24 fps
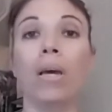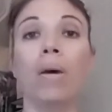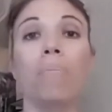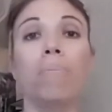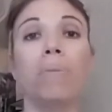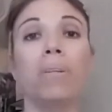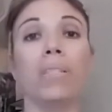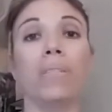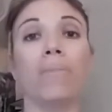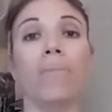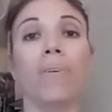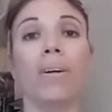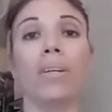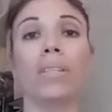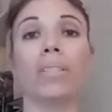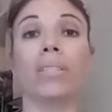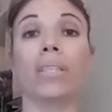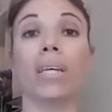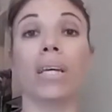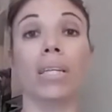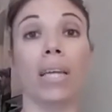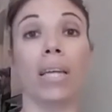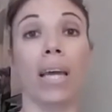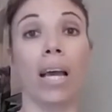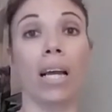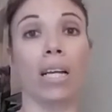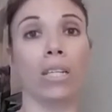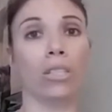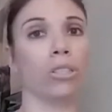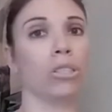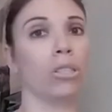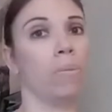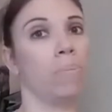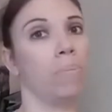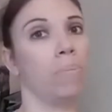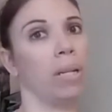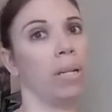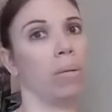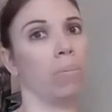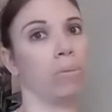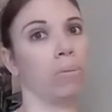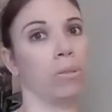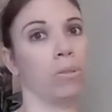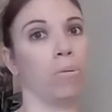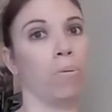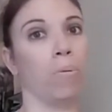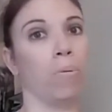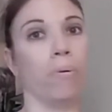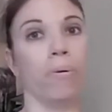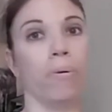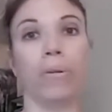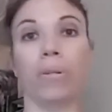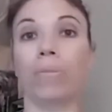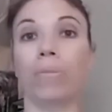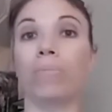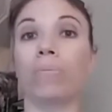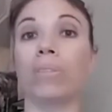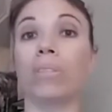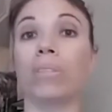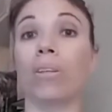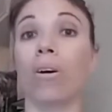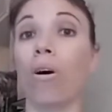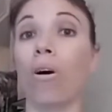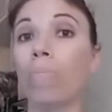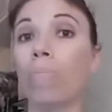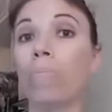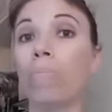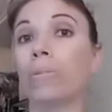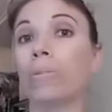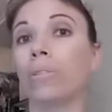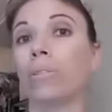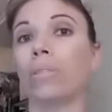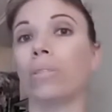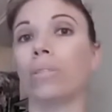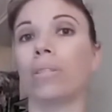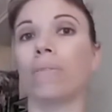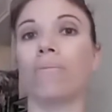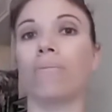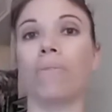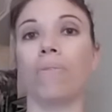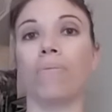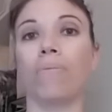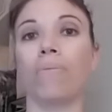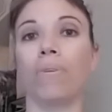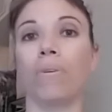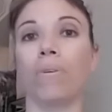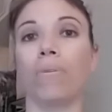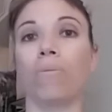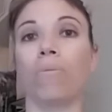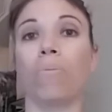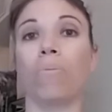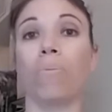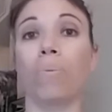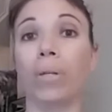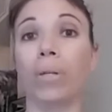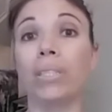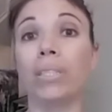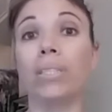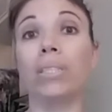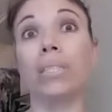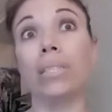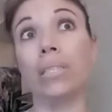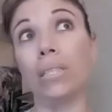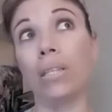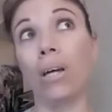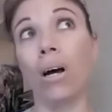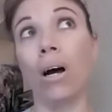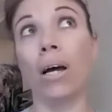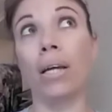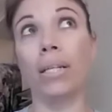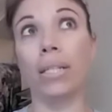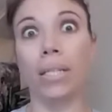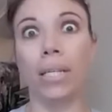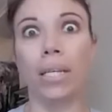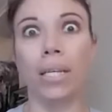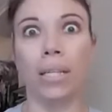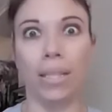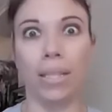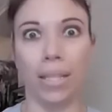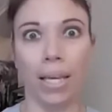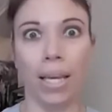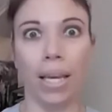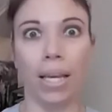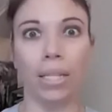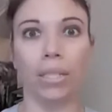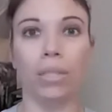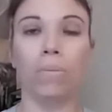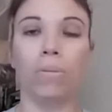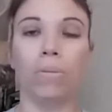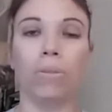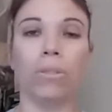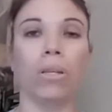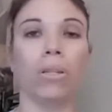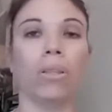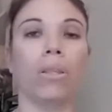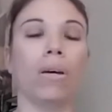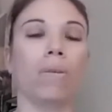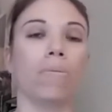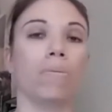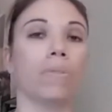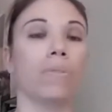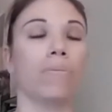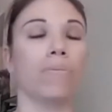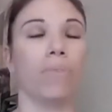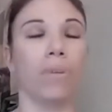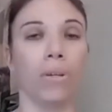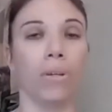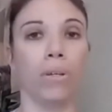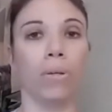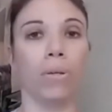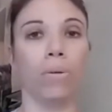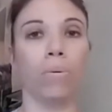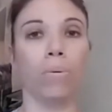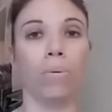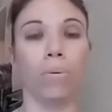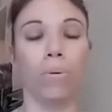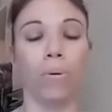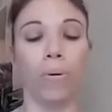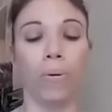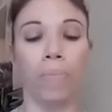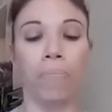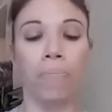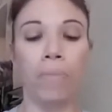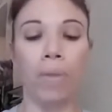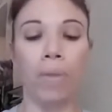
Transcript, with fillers: But as far as like actually being able to cord, it was almost as if the phone was not in the case, which I thought was very cool.